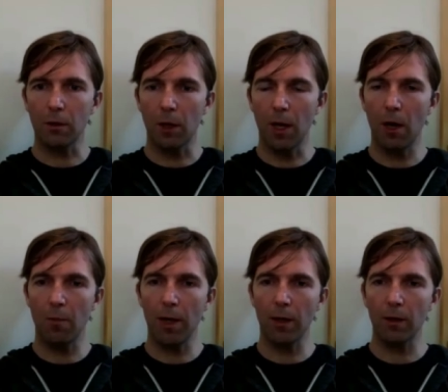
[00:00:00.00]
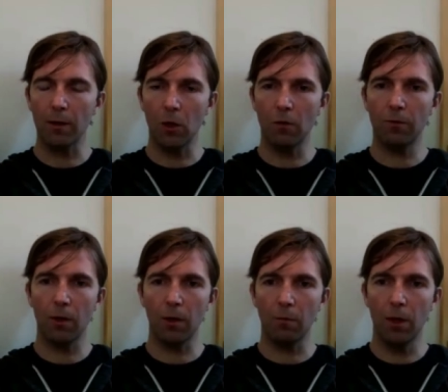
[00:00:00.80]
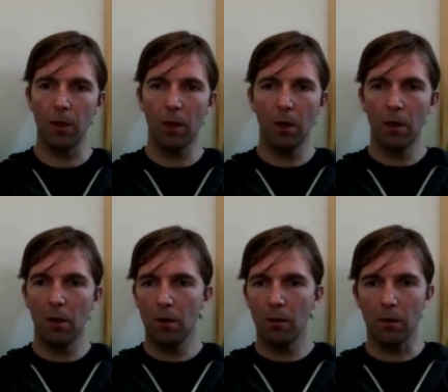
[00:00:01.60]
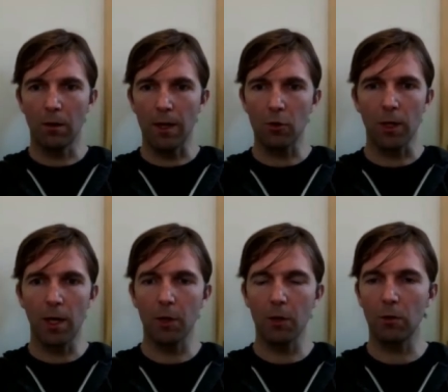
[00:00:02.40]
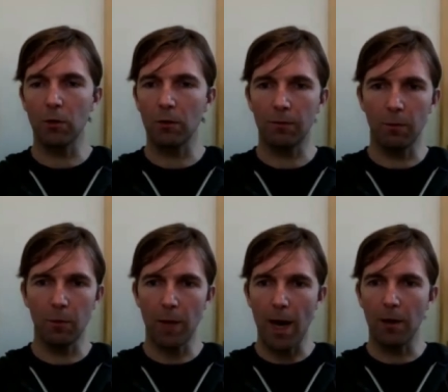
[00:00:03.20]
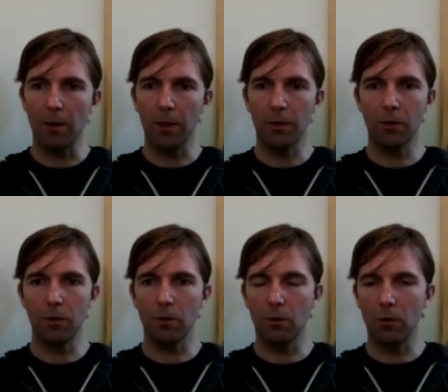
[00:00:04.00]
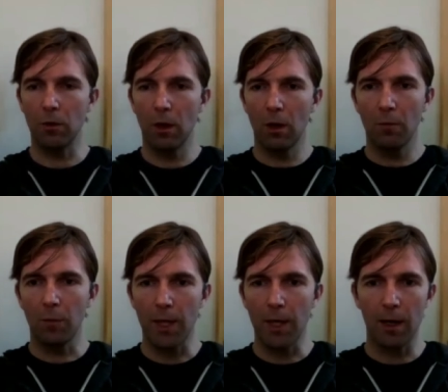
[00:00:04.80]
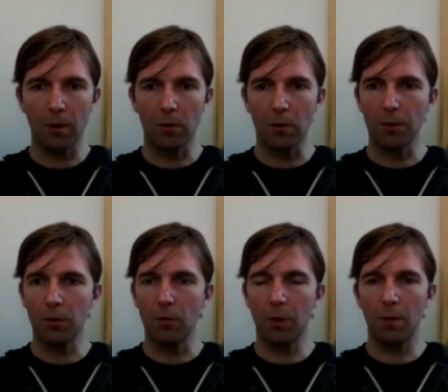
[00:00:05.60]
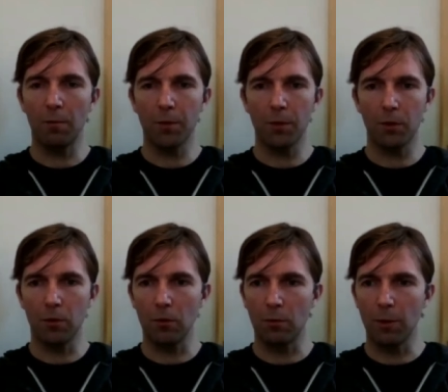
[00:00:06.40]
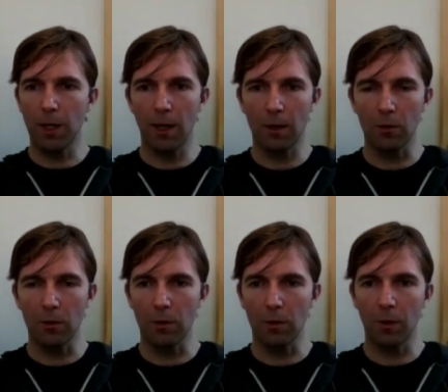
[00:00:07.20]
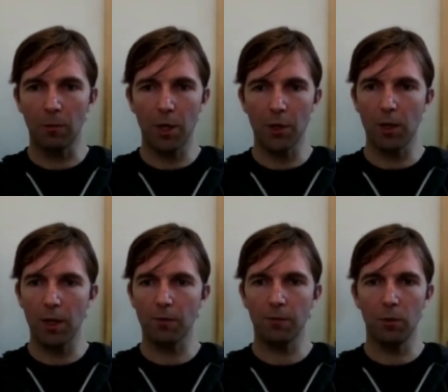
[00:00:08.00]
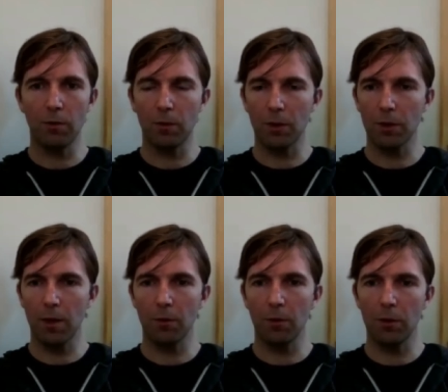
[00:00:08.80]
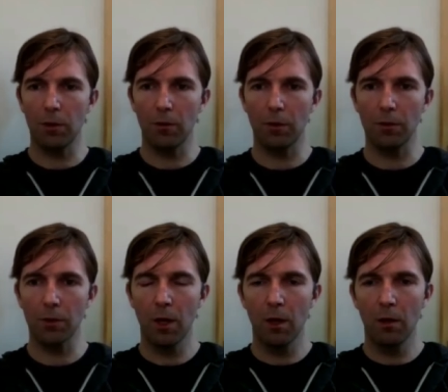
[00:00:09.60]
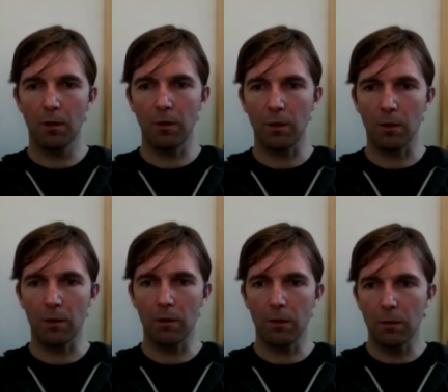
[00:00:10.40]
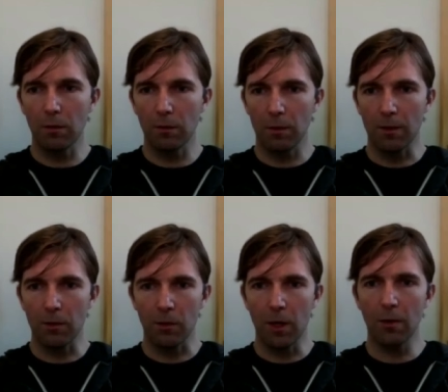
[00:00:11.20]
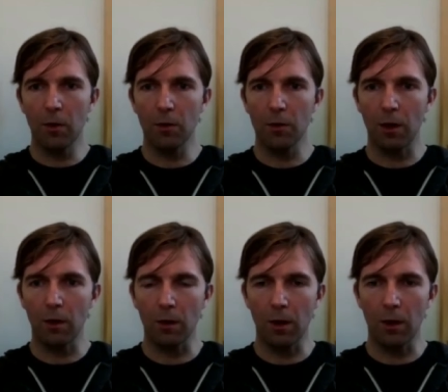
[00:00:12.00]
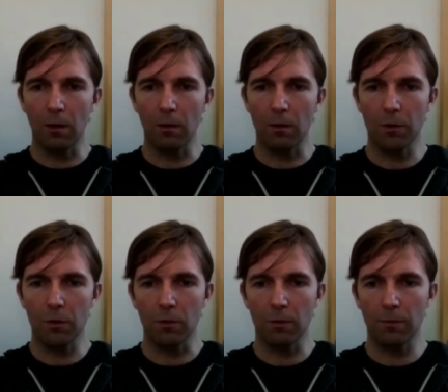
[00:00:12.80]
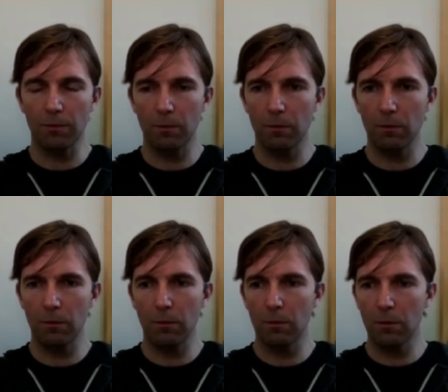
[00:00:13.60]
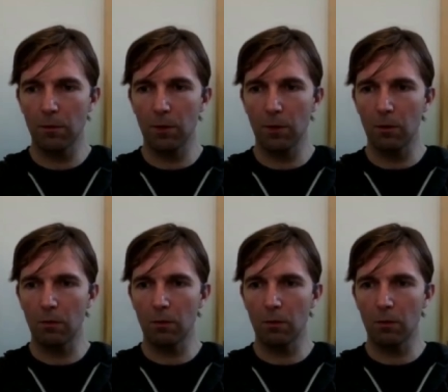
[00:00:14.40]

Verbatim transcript: You know, how am I going to go from electrochemical from a battery to mechanical to a pump to mechanical in a, in a pressurized fluid, for example, you know, those it's none of those are, are sort of, you know,